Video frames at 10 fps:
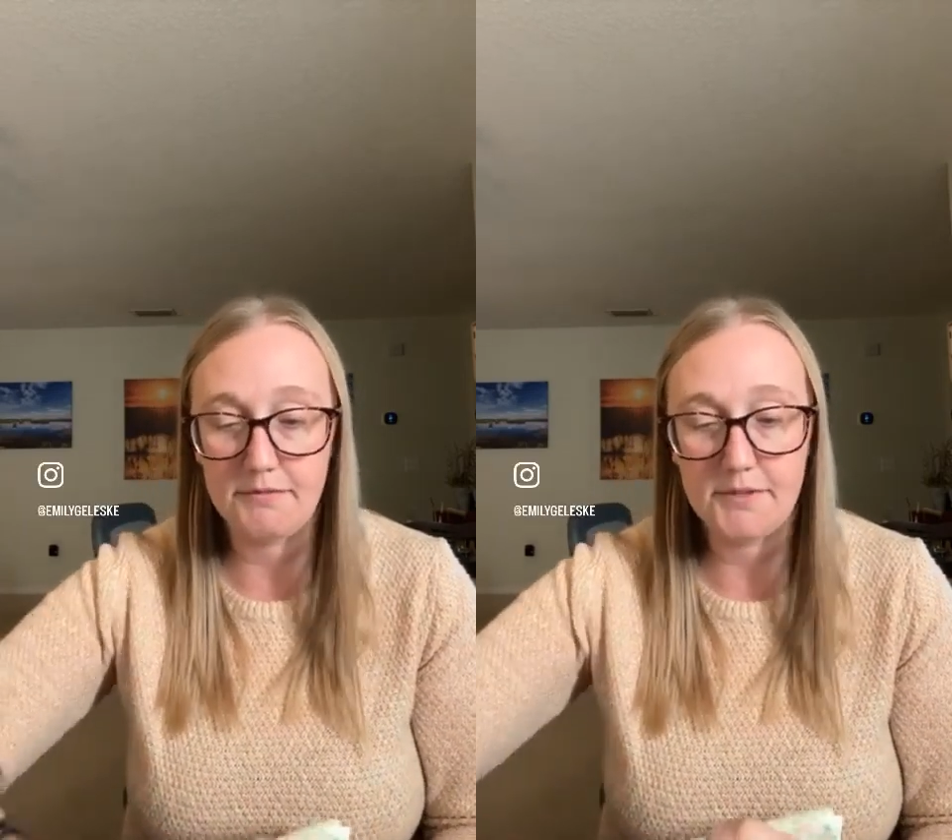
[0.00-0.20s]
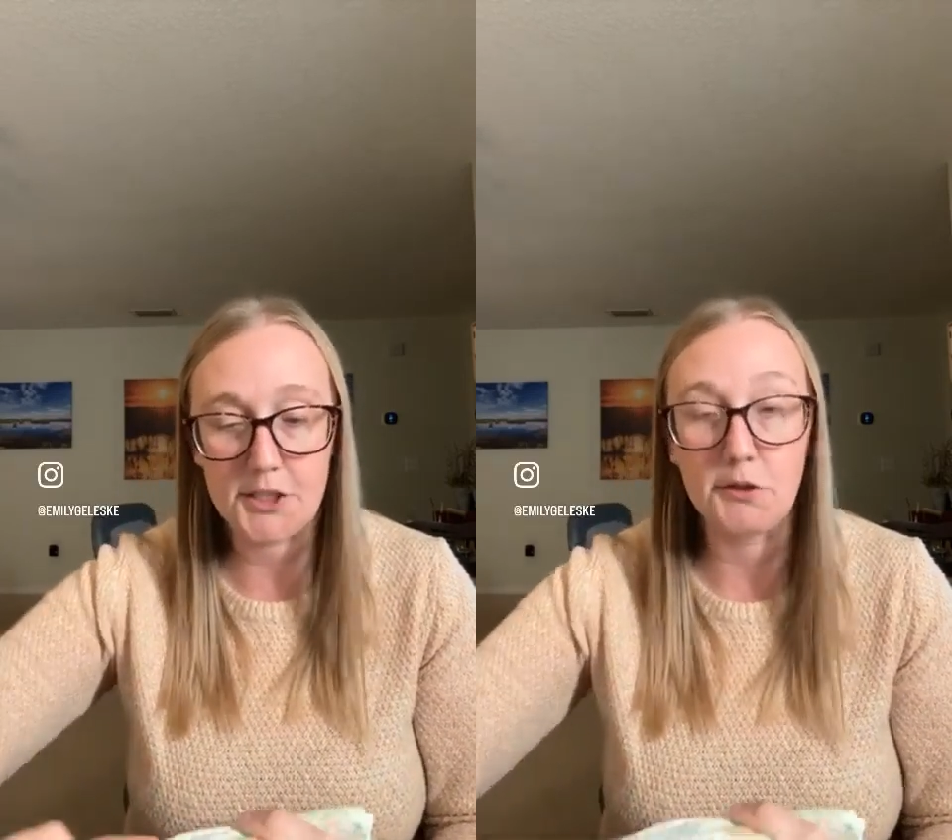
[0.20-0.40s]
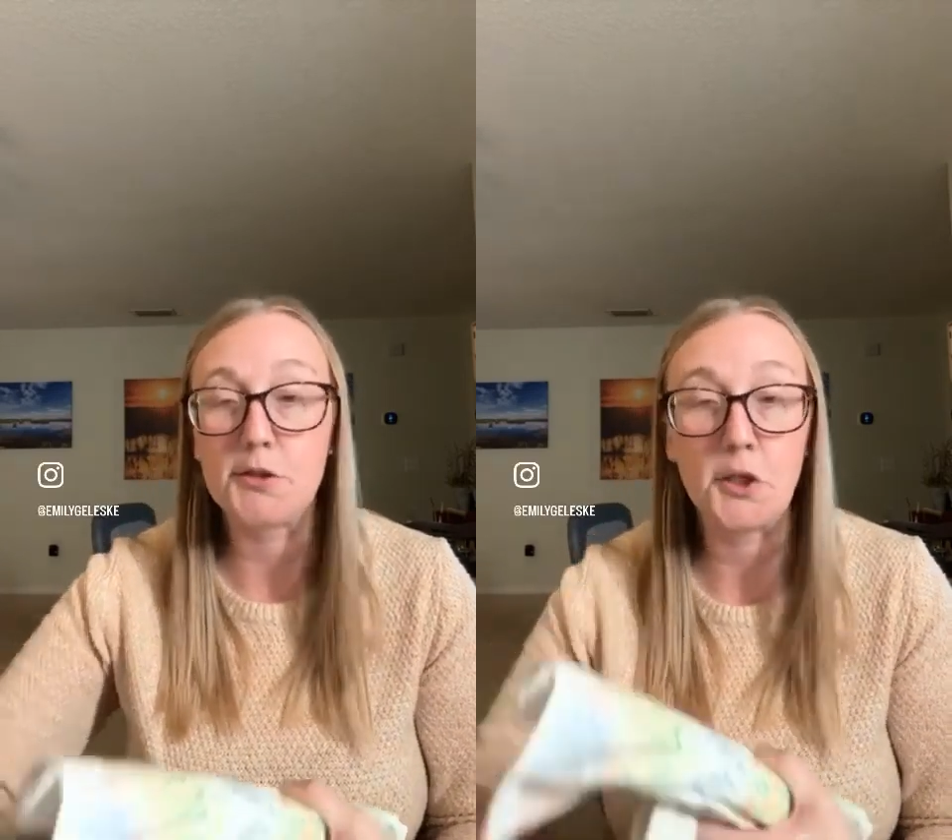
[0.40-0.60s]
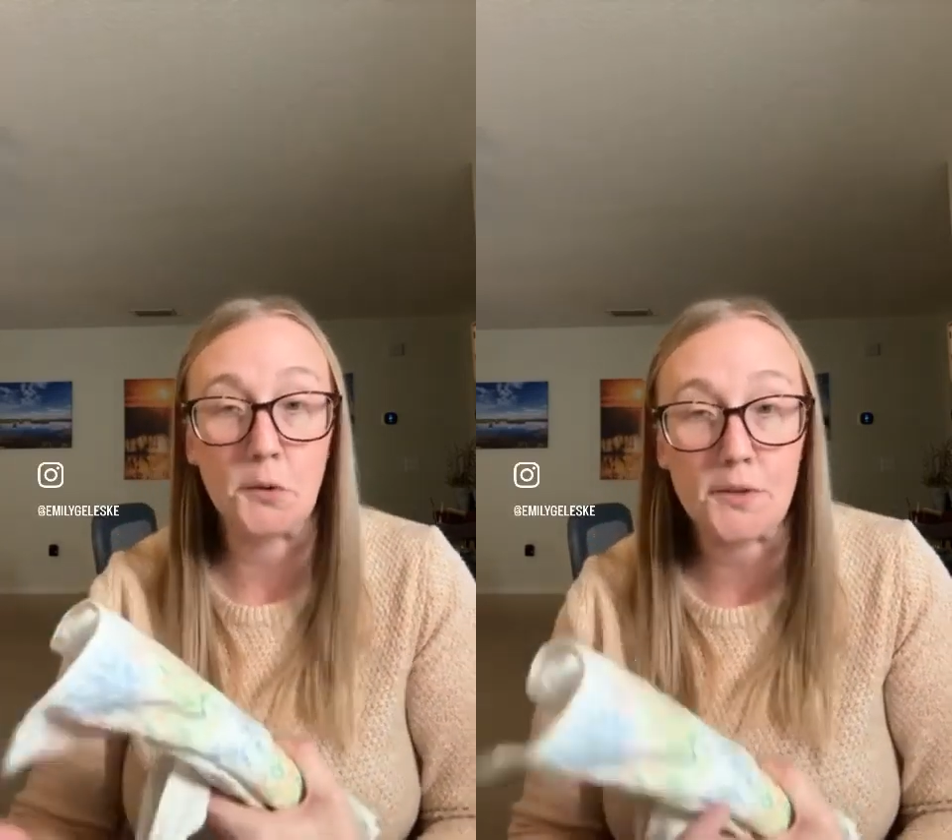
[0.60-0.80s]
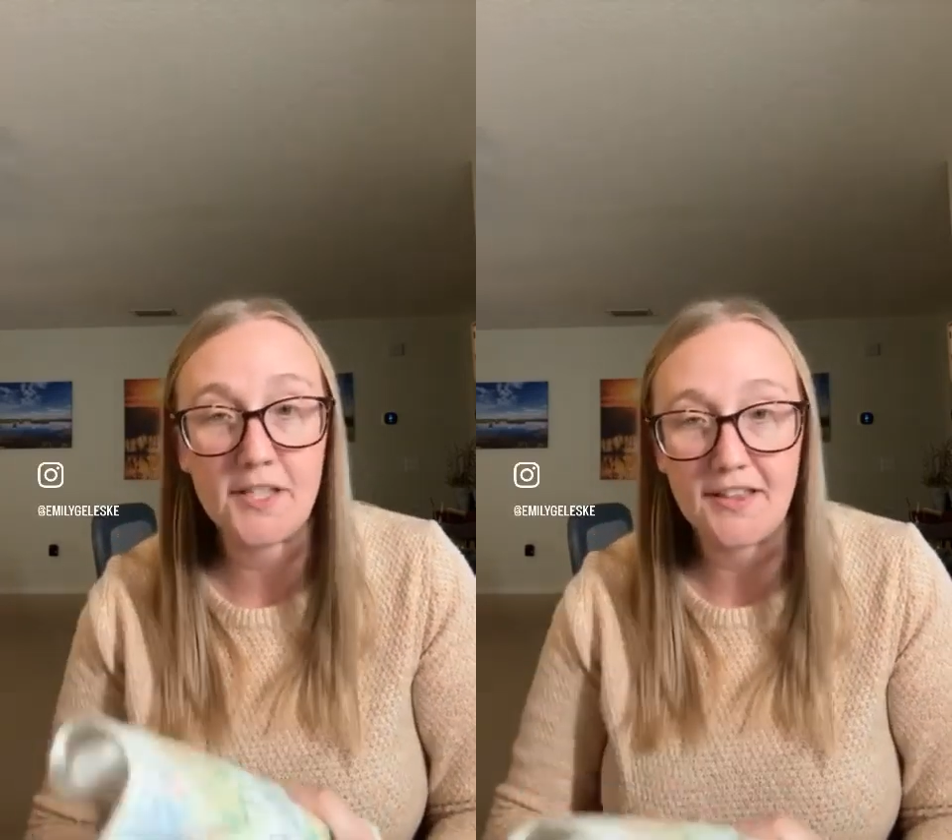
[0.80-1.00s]
so
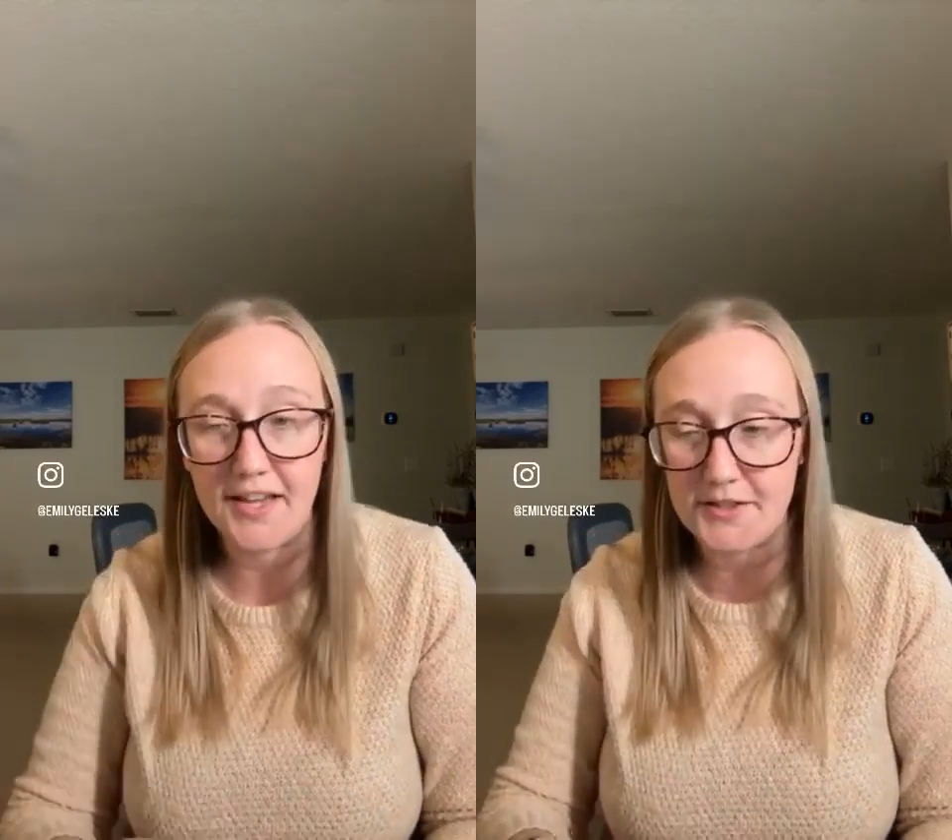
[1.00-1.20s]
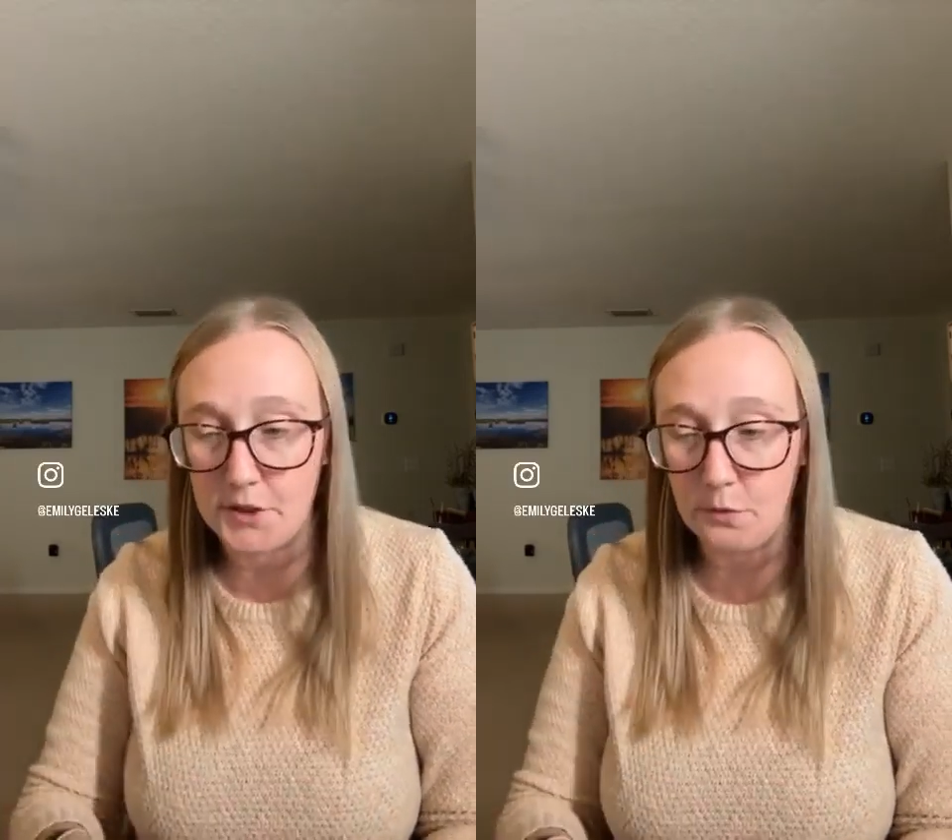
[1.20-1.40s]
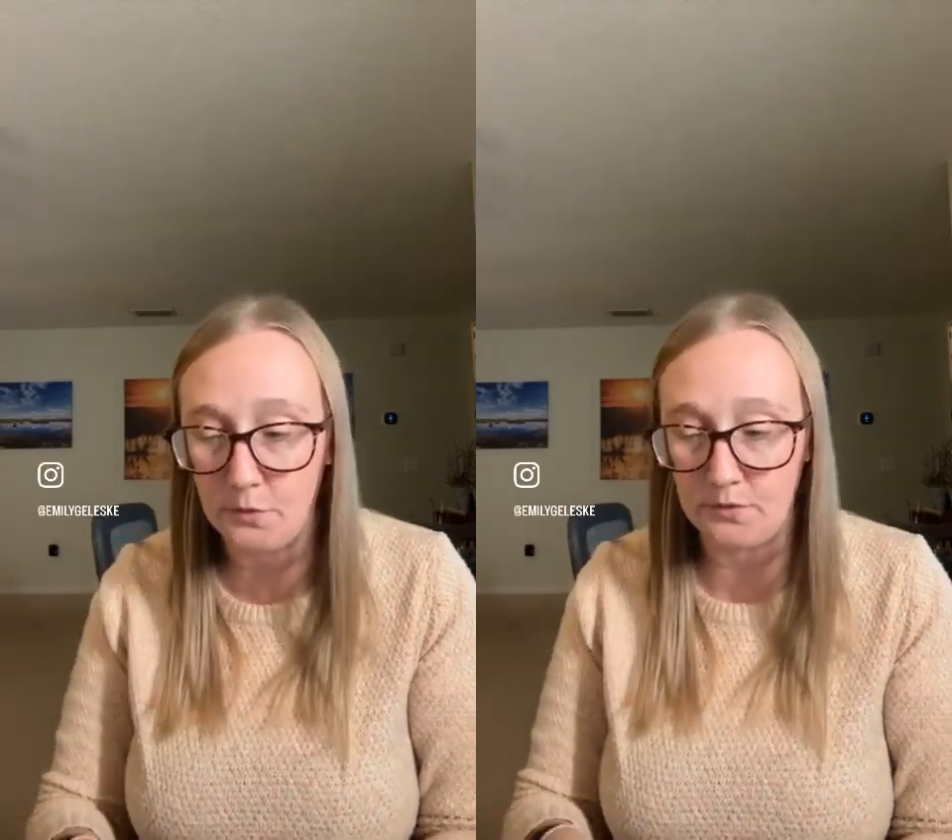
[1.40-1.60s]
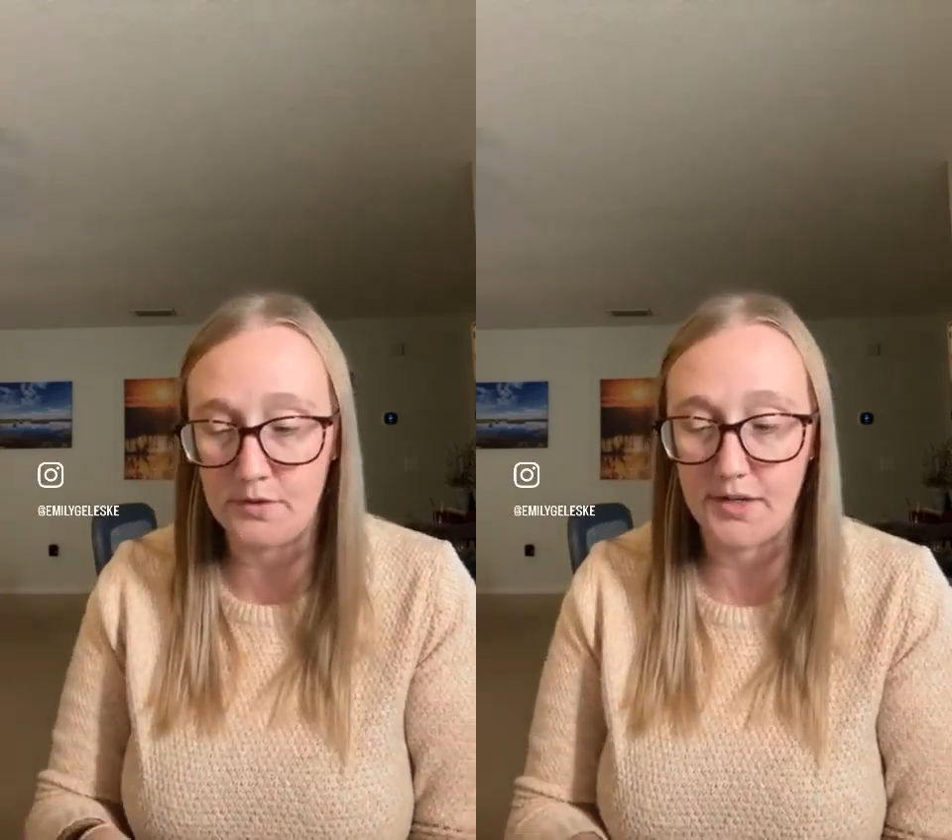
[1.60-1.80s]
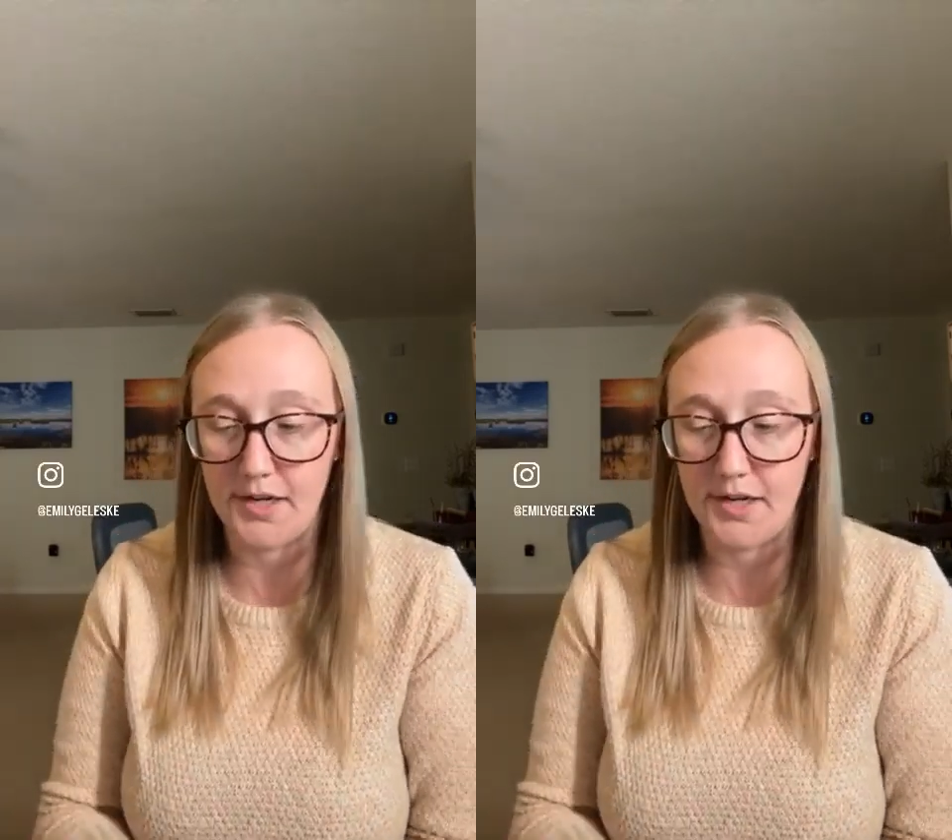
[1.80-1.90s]
soaked they don't